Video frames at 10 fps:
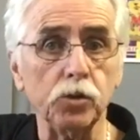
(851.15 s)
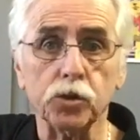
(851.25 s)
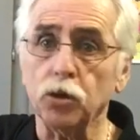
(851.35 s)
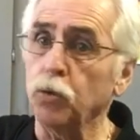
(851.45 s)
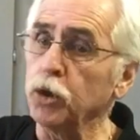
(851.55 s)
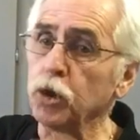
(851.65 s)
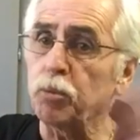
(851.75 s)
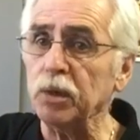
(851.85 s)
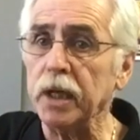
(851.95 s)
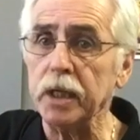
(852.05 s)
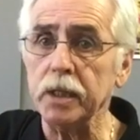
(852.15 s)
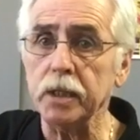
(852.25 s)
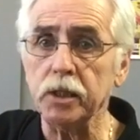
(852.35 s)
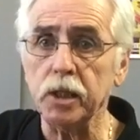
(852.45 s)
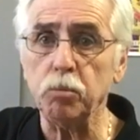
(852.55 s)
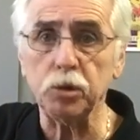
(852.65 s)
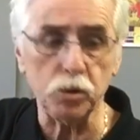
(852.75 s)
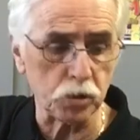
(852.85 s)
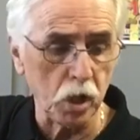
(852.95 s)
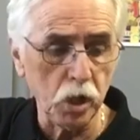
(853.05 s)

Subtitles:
So when you're playing in D blues,